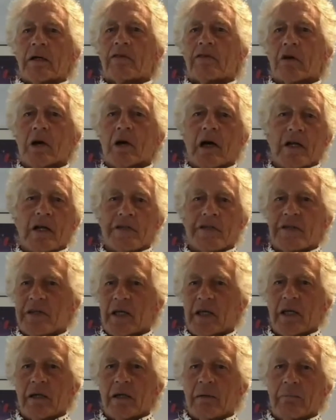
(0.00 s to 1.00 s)
I try and
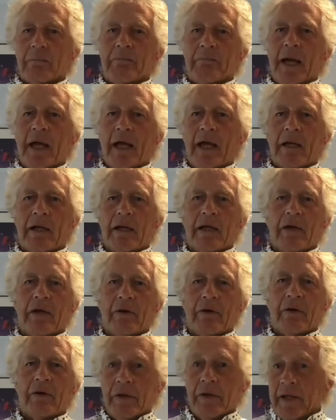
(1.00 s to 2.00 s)
sing in the band
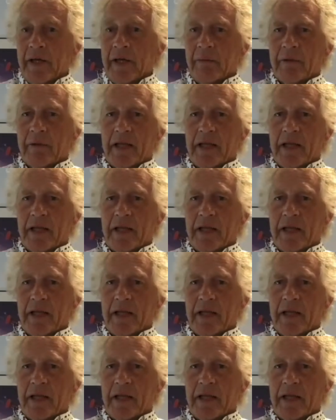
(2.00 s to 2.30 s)
here and there,